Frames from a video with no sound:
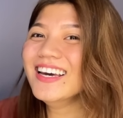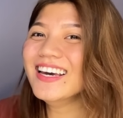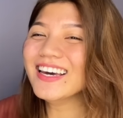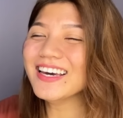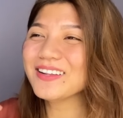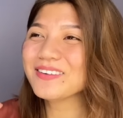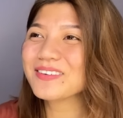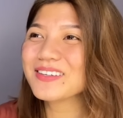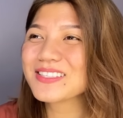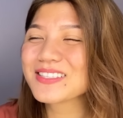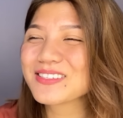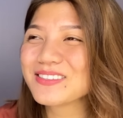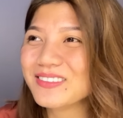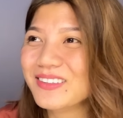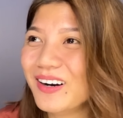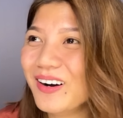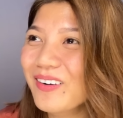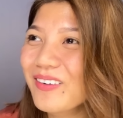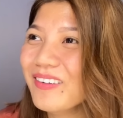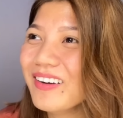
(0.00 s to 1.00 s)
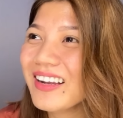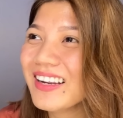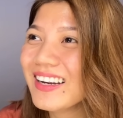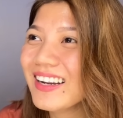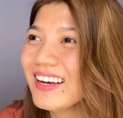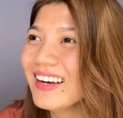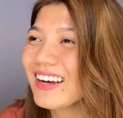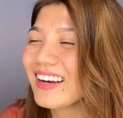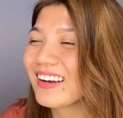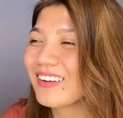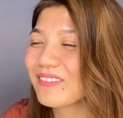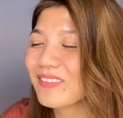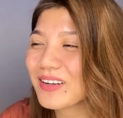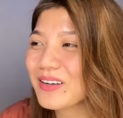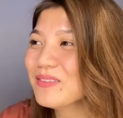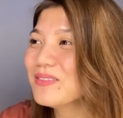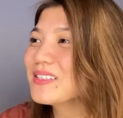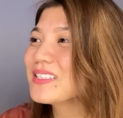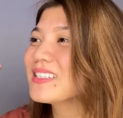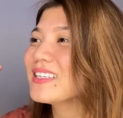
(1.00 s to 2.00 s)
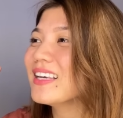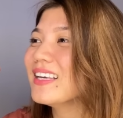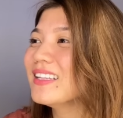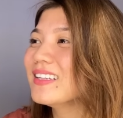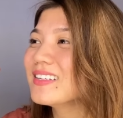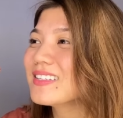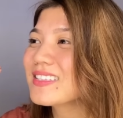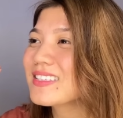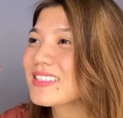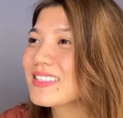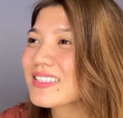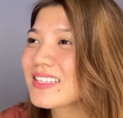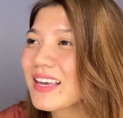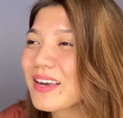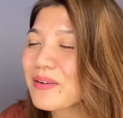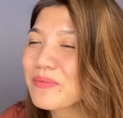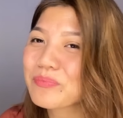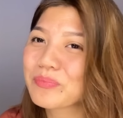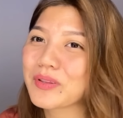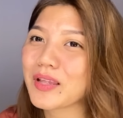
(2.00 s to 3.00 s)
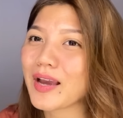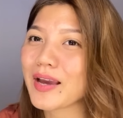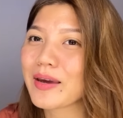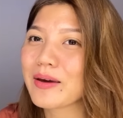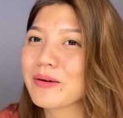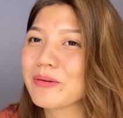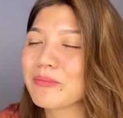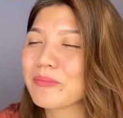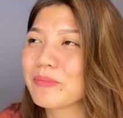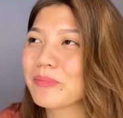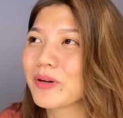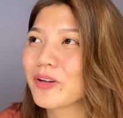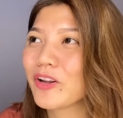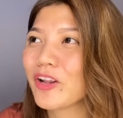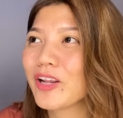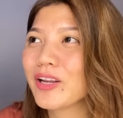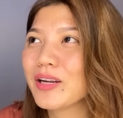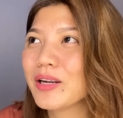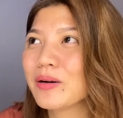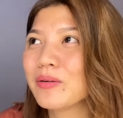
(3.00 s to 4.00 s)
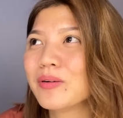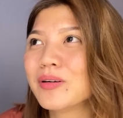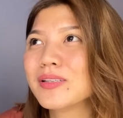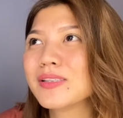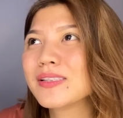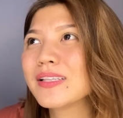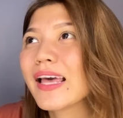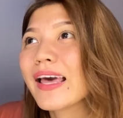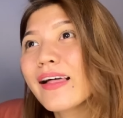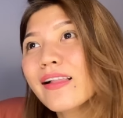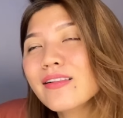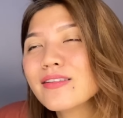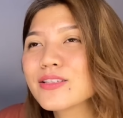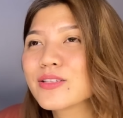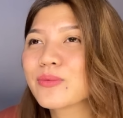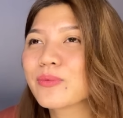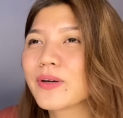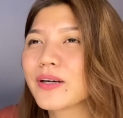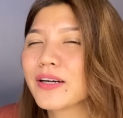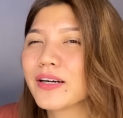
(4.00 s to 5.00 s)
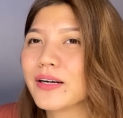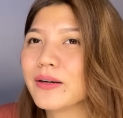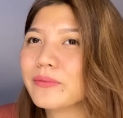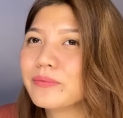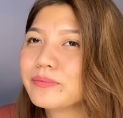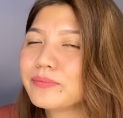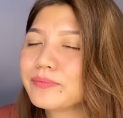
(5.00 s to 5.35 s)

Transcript: was the wrong wedding, but it was in the same time, but then it was elsewhere.